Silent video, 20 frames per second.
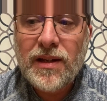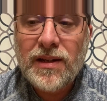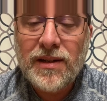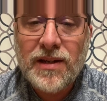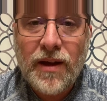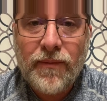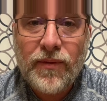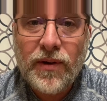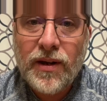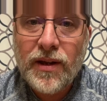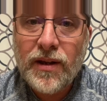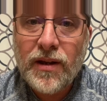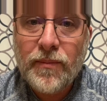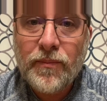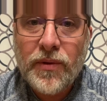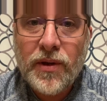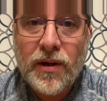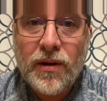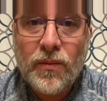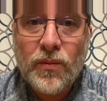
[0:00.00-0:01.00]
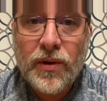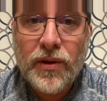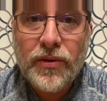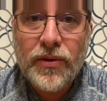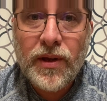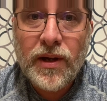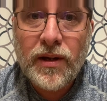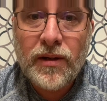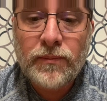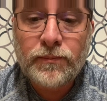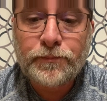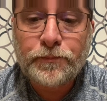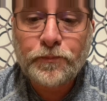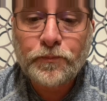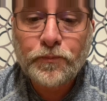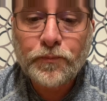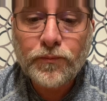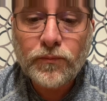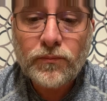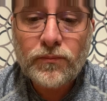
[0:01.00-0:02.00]
Definitely up there with
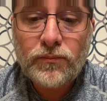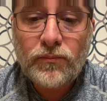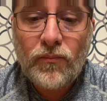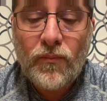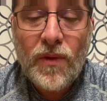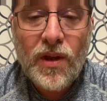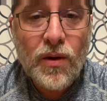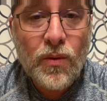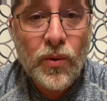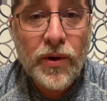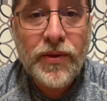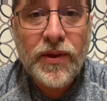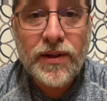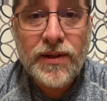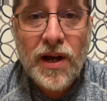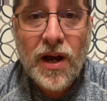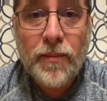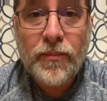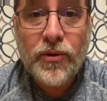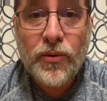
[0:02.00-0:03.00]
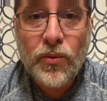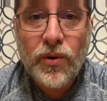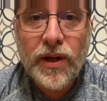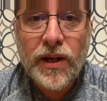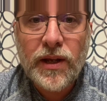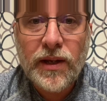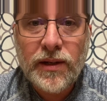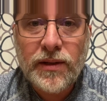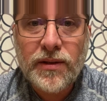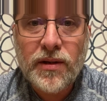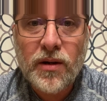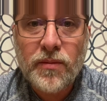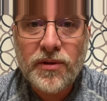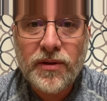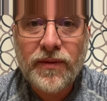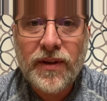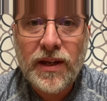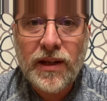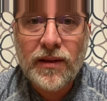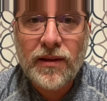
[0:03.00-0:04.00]
the top 3 in terms
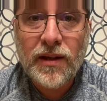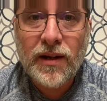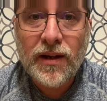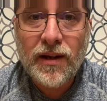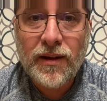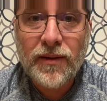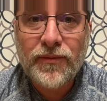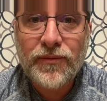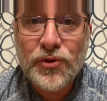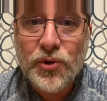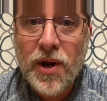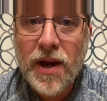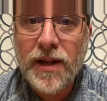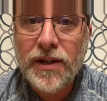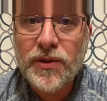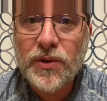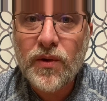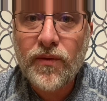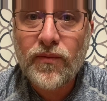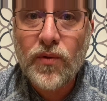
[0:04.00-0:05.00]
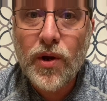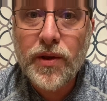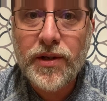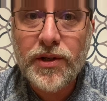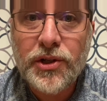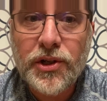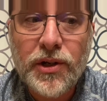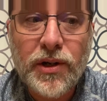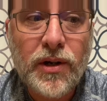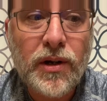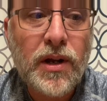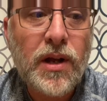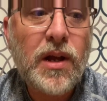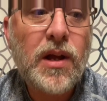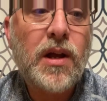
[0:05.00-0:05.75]
of heat that I have tried so far this year.